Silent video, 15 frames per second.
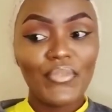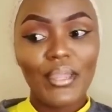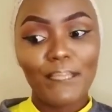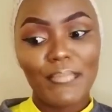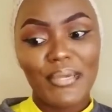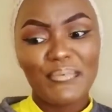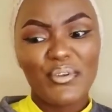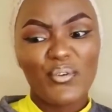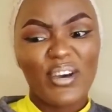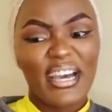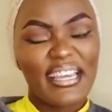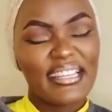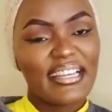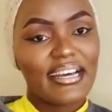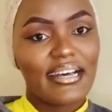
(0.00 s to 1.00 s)
Maybe you are
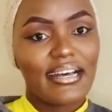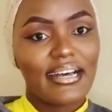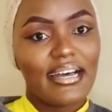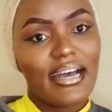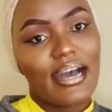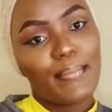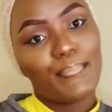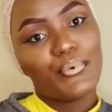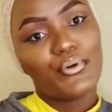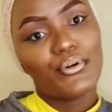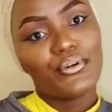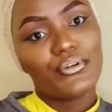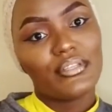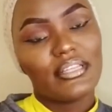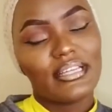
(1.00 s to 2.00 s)
either
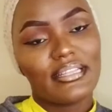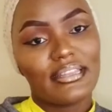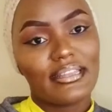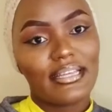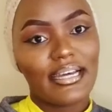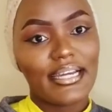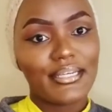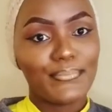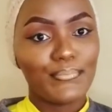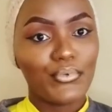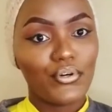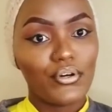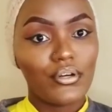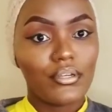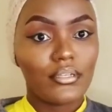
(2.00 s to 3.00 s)
upper, the third
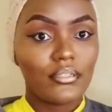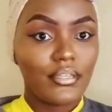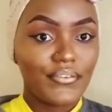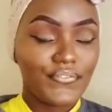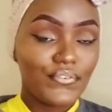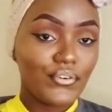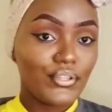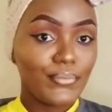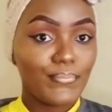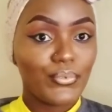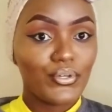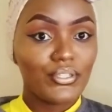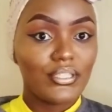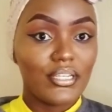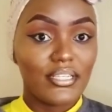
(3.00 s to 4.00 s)
born, the fourth
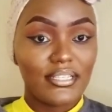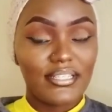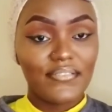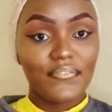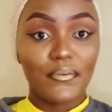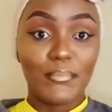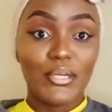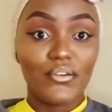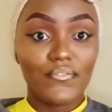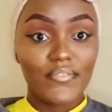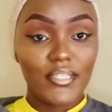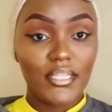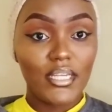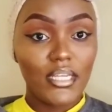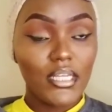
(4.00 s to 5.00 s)
born, and it's a family of
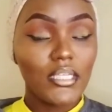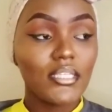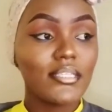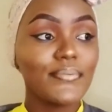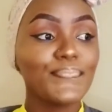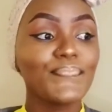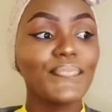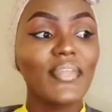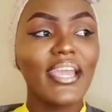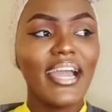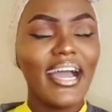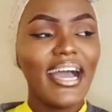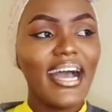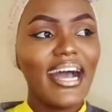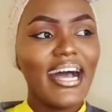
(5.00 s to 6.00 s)
six.
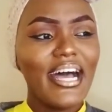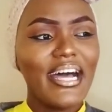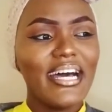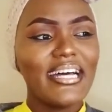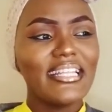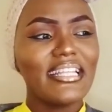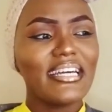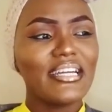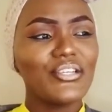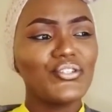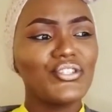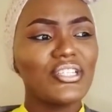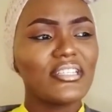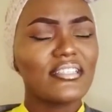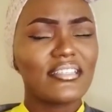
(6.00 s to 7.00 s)
You
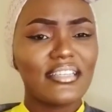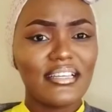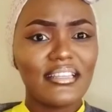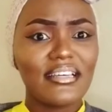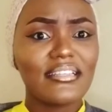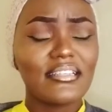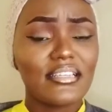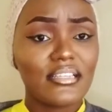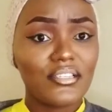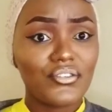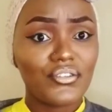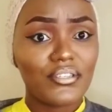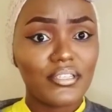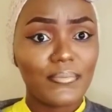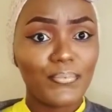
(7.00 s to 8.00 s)
just get that extra
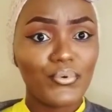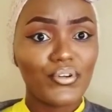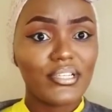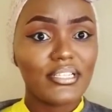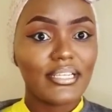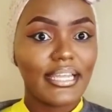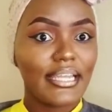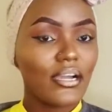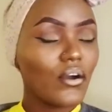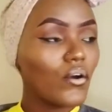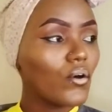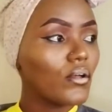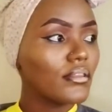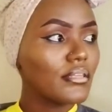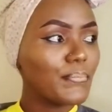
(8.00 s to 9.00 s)
support, like
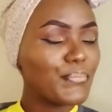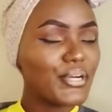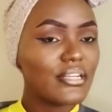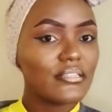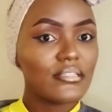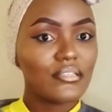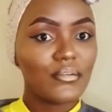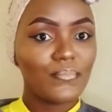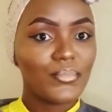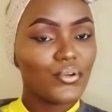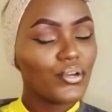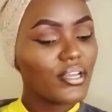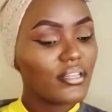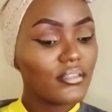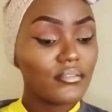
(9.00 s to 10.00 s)
all the brothers will be,
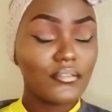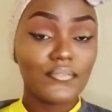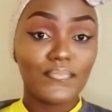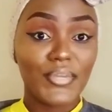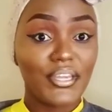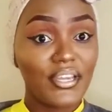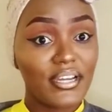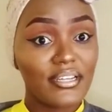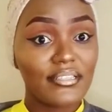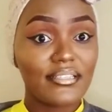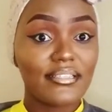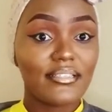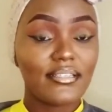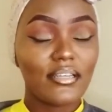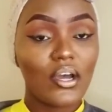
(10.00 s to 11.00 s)
okay, this is my younger
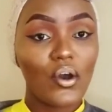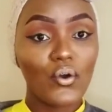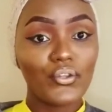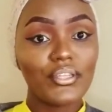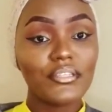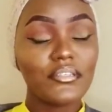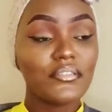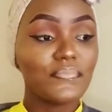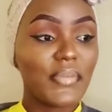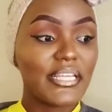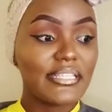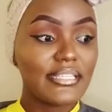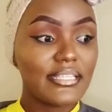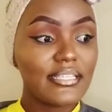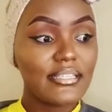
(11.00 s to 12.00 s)
sister, or this is my
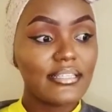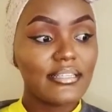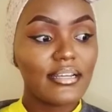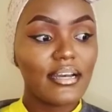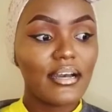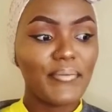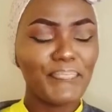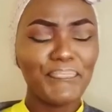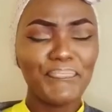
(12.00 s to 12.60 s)
sister,